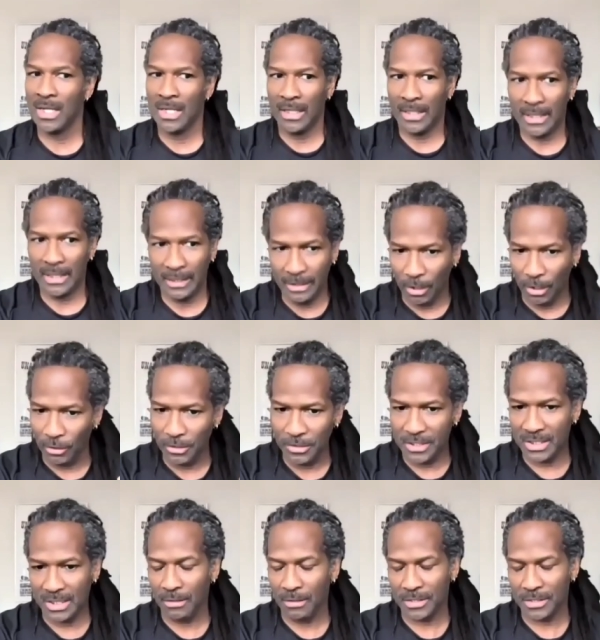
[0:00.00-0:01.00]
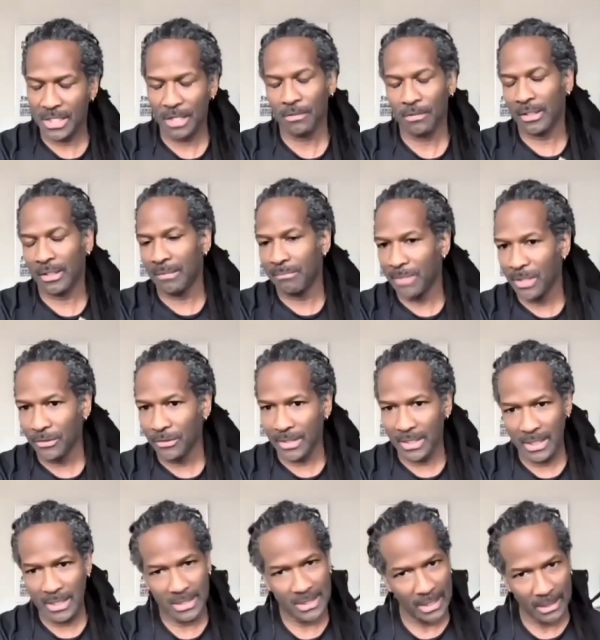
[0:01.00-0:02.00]
in those certain
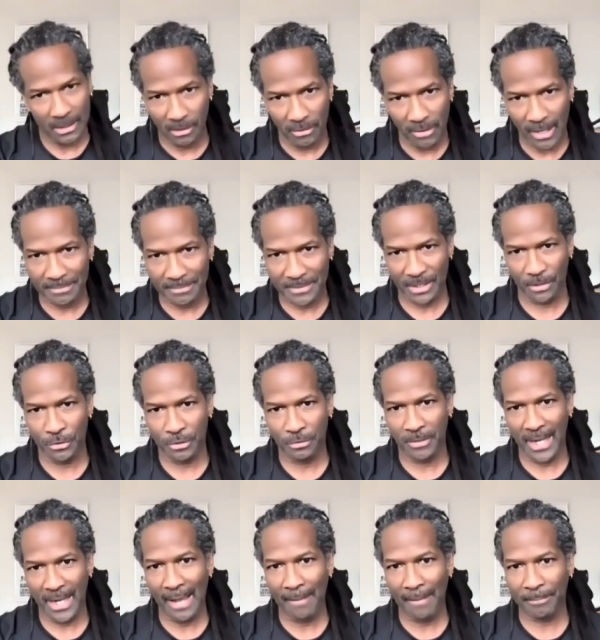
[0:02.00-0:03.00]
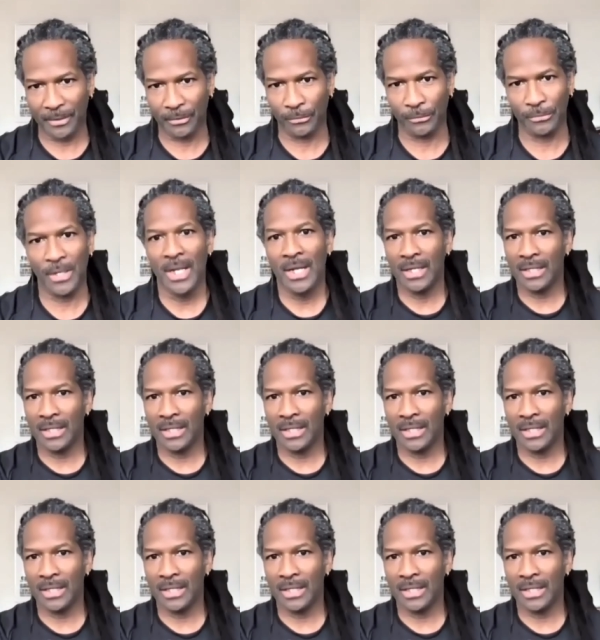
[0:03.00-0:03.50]
communities they don't have social capital